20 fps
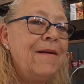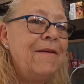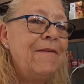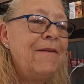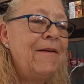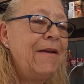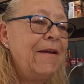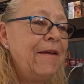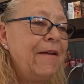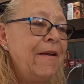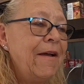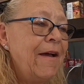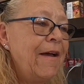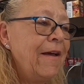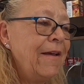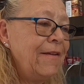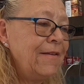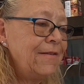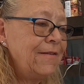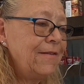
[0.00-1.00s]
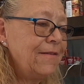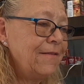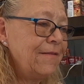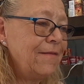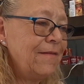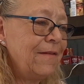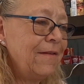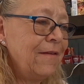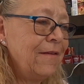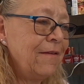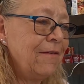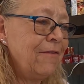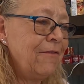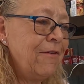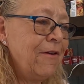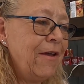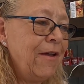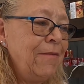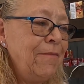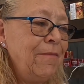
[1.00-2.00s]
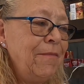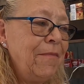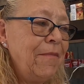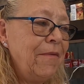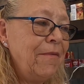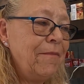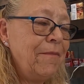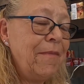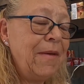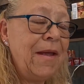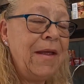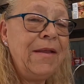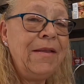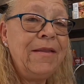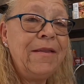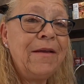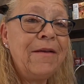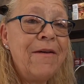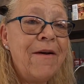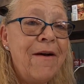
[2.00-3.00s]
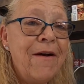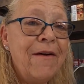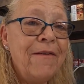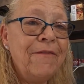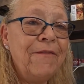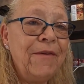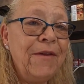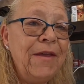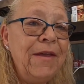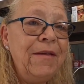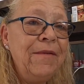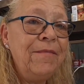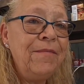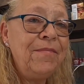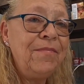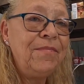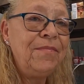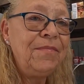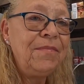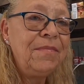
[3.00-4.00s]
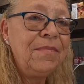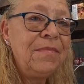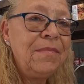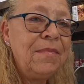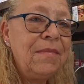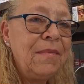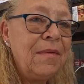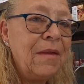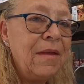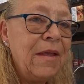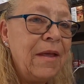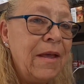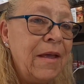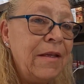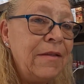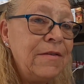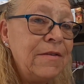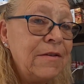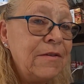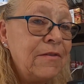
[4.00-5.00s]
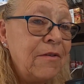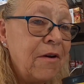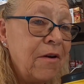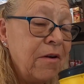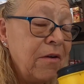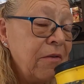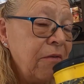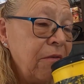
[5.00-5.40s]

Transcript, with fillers: All right, guys. Greg made the coffee. It's a dark